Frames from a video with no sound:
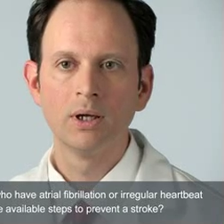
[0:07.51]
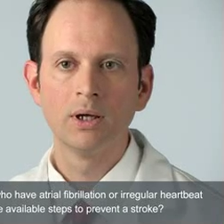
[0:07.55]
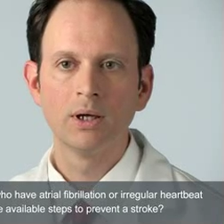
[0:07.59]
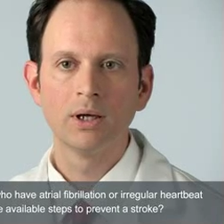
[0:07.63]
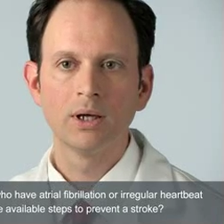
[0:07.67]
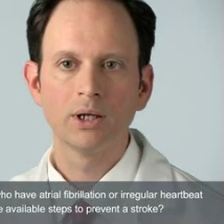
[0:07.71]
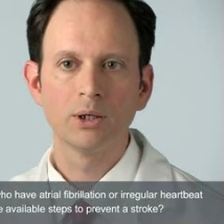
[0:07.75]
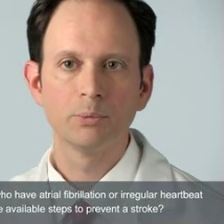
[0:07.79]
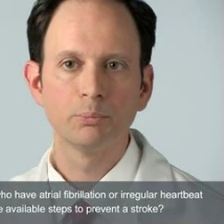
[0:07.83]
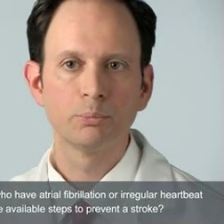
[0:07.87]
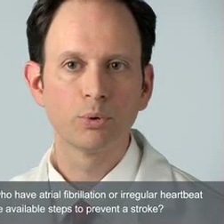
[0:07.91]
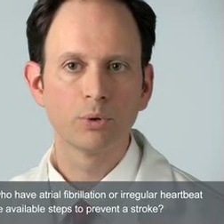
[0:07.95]

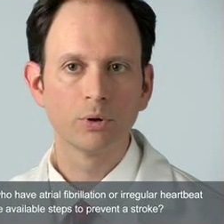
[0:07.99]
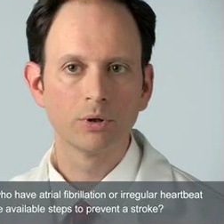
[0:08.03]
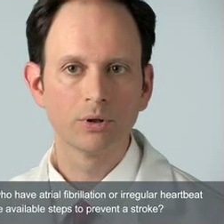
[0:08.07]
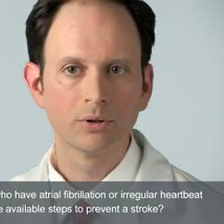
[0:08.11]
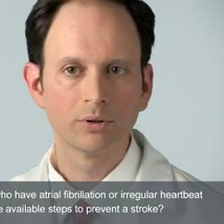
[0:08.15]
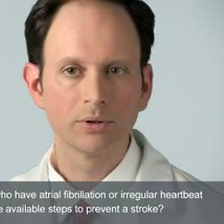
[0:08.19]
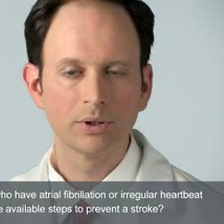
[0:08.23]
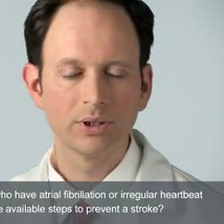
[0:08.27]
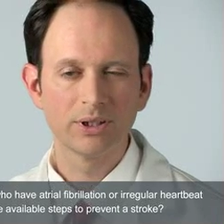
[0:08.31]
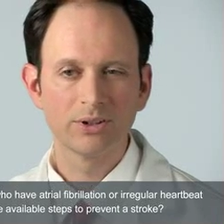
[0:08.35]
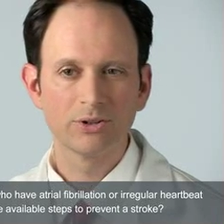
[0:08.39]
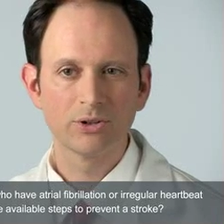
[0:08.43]
And
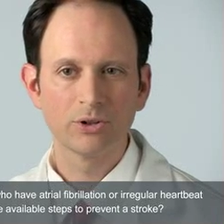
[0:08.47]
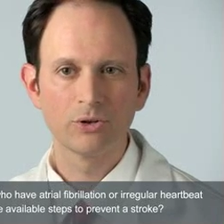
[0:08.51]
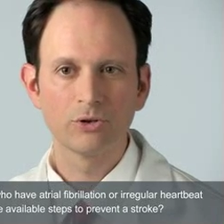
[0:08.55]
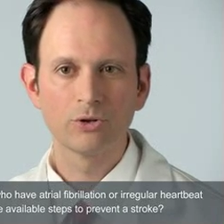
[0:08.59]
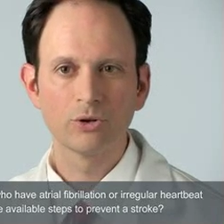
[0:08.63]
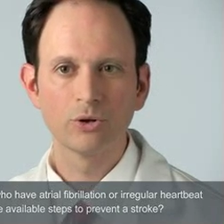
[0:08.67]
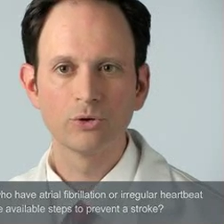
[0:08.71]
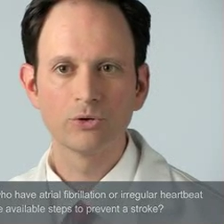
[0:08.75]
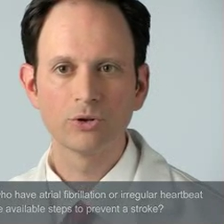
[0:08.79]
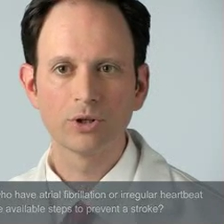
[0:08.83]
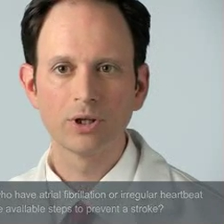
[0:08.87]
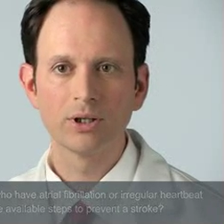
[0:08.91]
importantly, it's
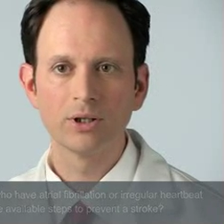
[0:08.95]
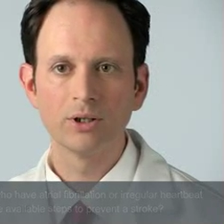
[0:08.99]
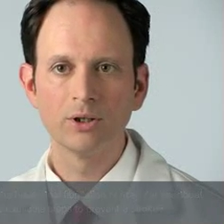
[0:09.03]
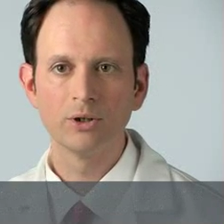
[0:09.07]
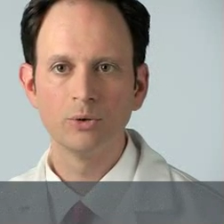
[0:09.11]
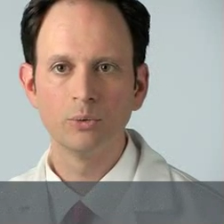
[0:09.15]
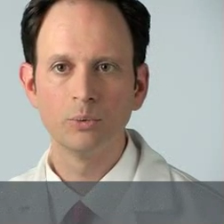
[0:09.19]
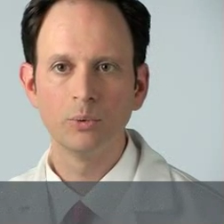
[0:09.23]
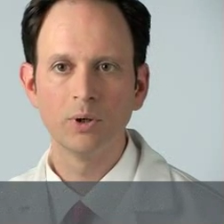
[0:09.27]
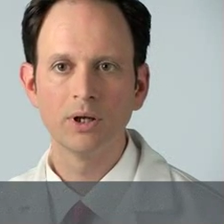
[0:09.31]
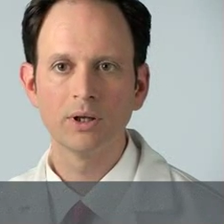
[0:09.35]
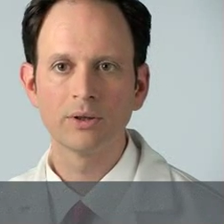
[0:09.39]
associated
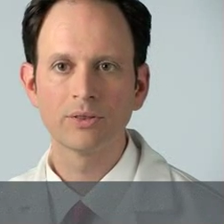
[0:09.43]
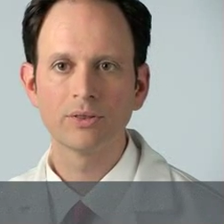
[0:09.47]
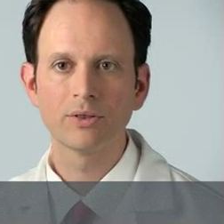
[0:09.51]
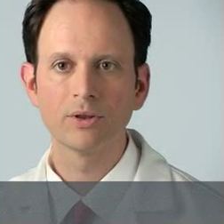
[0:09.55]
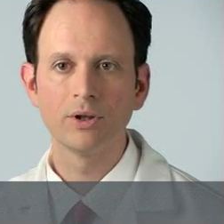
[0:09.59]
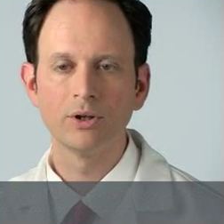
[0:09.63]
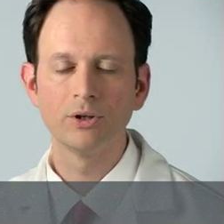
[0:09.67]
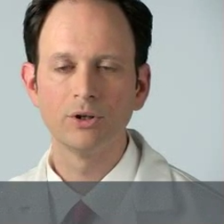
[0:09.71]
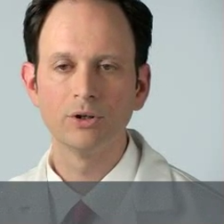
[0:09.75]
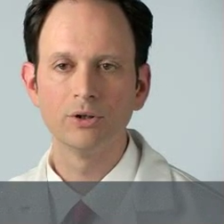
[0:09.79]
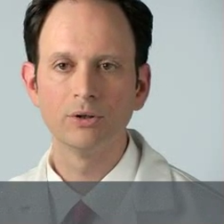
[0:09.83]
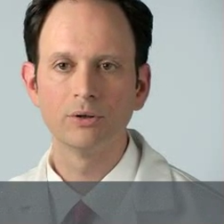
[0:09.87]
with
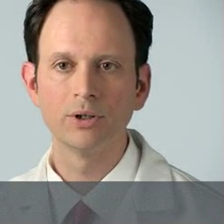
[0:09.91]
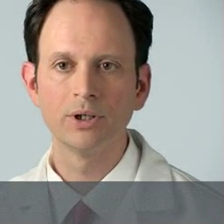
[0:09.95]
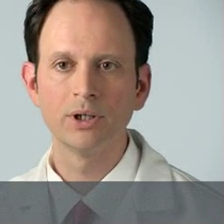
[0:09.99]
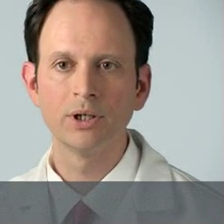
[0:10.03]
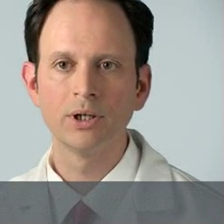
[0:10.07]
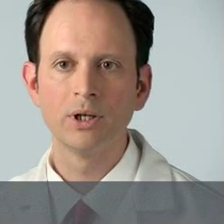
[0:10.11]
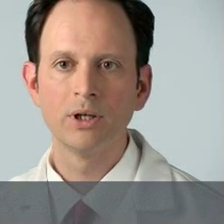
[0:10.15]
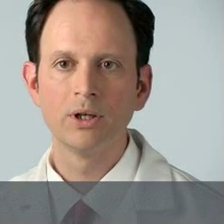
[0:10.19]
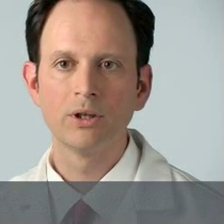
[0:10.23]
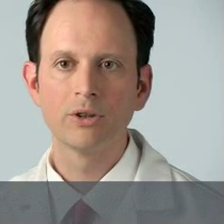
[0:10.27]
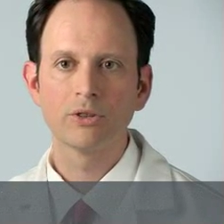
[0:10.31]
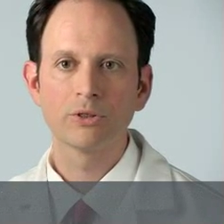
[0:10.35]
a nearly
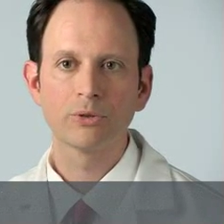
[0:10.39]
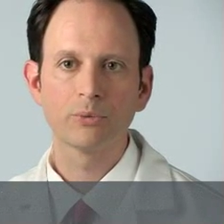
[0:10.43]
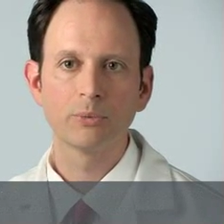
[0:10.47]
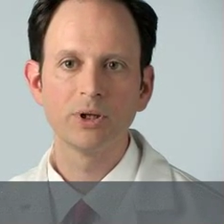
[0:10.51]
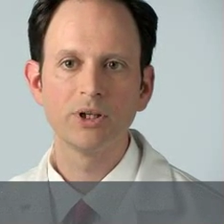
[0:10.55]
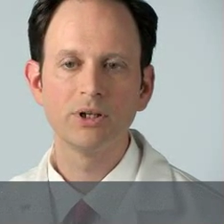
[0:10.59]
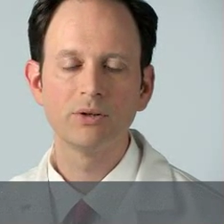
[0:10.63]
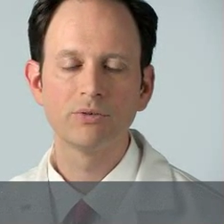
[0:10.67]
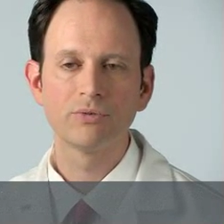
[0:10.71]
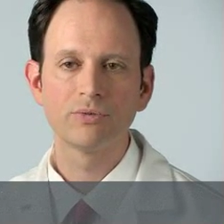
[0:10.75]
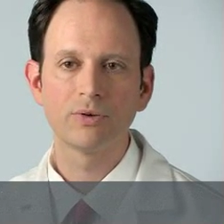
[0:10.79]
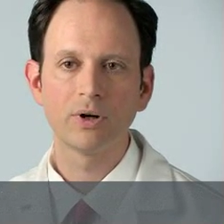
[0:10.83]
three
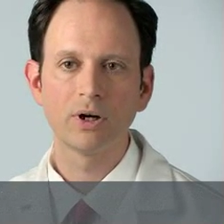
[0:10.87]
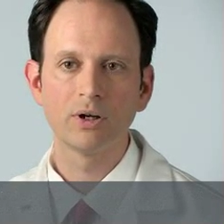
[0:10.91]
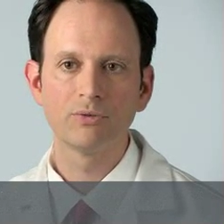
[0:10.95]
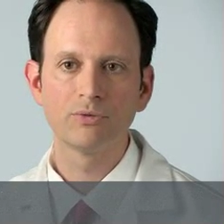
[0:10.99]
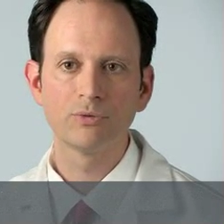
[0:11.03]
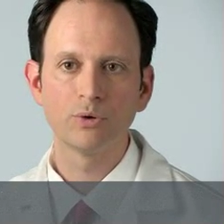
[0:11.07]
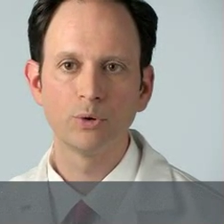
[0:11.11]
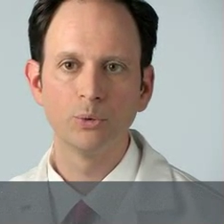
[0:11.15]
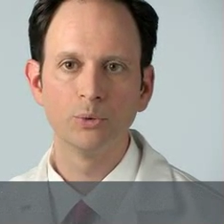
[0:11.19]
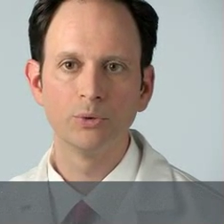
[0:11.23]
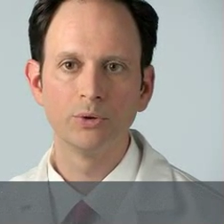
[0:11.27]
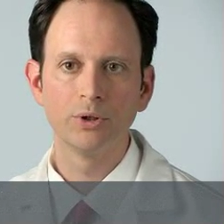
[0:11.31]
to
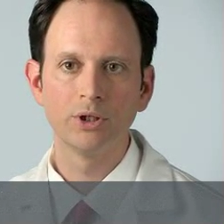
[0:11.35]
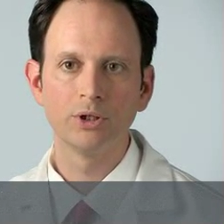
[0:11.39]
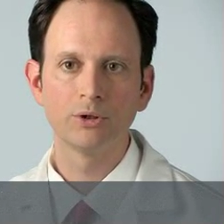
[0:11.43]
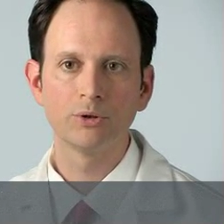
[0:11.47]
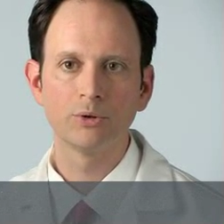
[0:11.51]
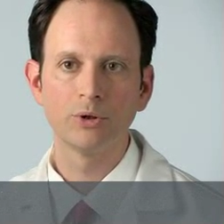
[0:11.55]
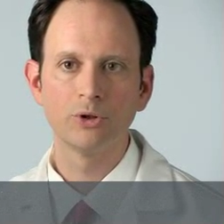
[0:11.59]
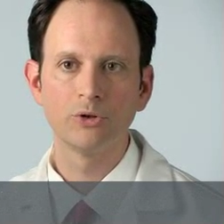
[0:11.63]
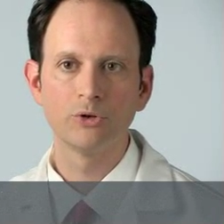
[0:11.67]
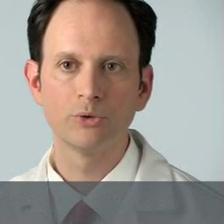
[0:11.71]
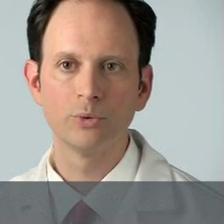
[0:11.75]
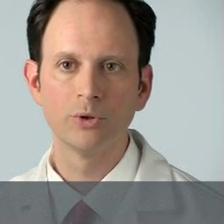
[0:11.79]
five-fold
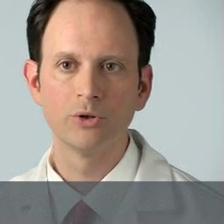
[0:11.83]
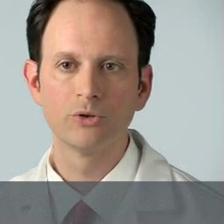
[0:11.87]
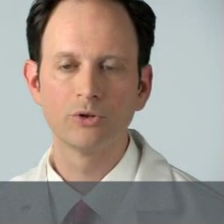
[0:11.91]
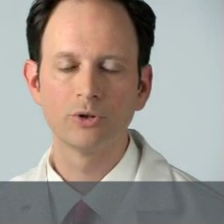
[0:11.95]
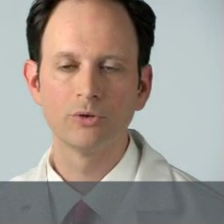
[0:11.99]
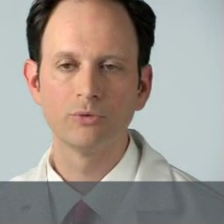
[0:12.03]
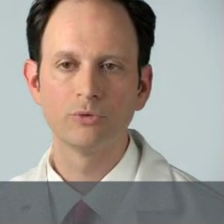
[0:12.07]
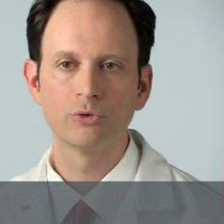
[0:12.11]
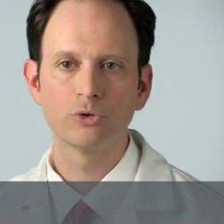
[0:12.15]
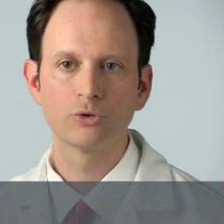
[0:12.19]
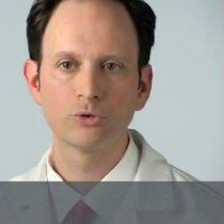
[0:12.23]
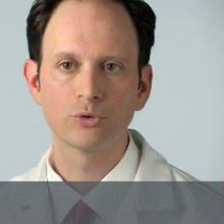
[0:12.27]
increased risk
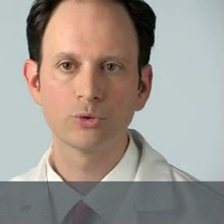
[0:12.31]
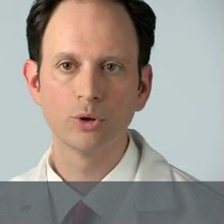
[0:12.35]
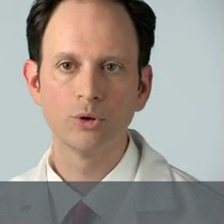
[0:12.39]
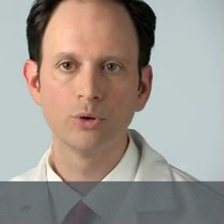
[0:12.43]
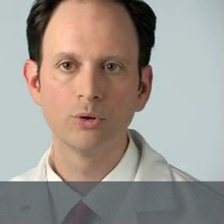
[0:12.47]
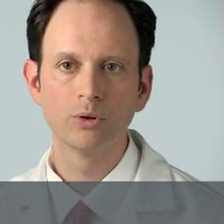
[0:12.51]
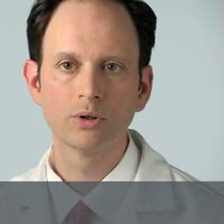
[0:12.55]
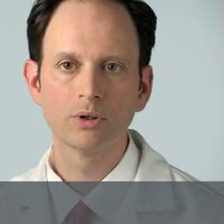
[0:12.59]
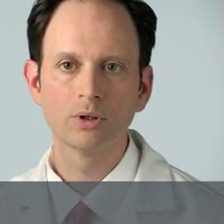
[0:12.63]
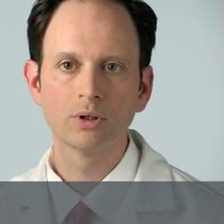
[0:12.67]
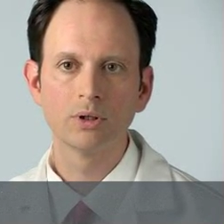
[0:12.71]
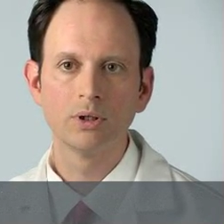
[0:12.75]
of
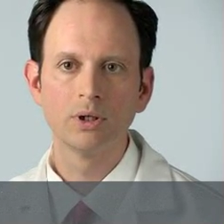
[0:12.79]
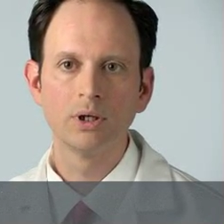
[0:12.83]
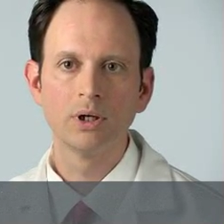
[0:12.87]
stroke,